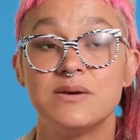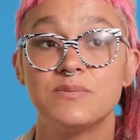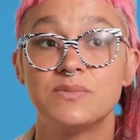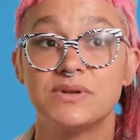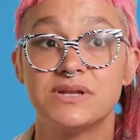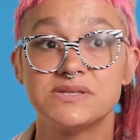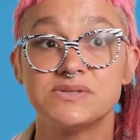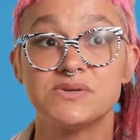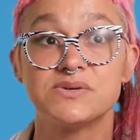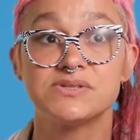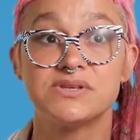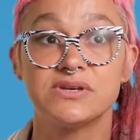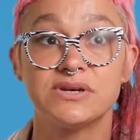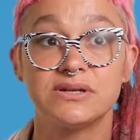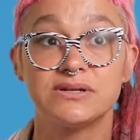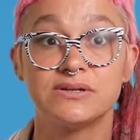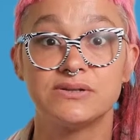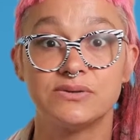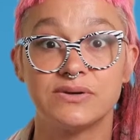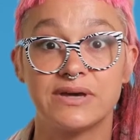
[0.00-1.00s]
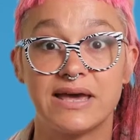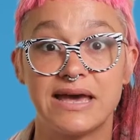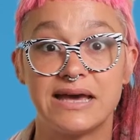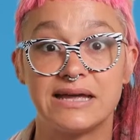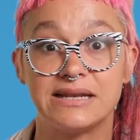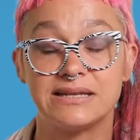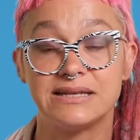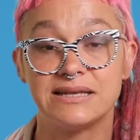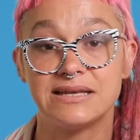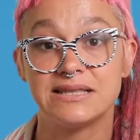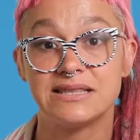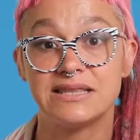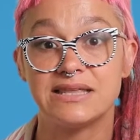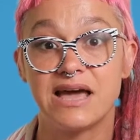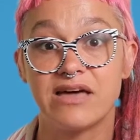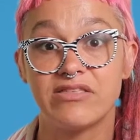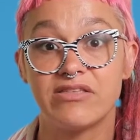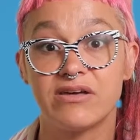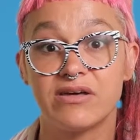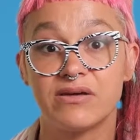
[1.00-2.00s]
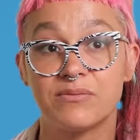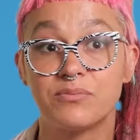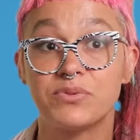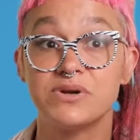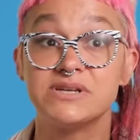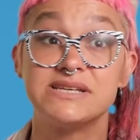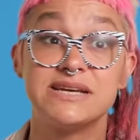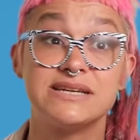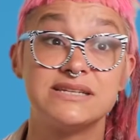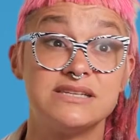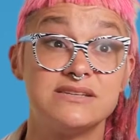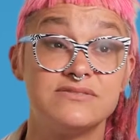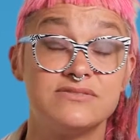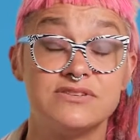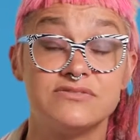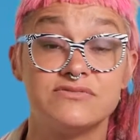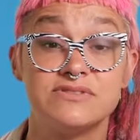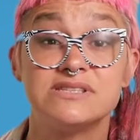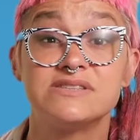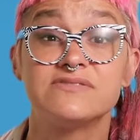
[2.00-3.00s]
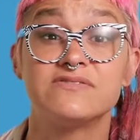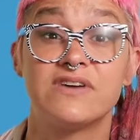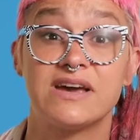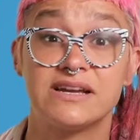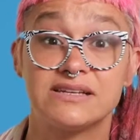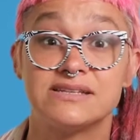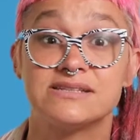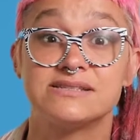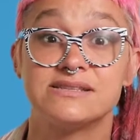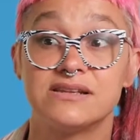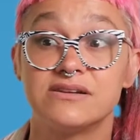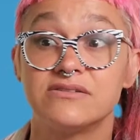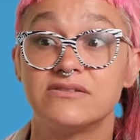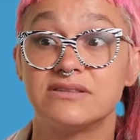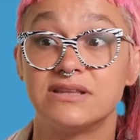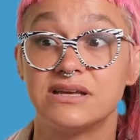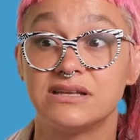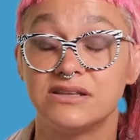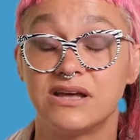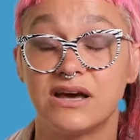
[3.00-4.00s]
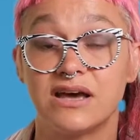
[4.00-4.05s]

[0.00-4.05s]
but it's also going to look at the other protective and risk factors that are in their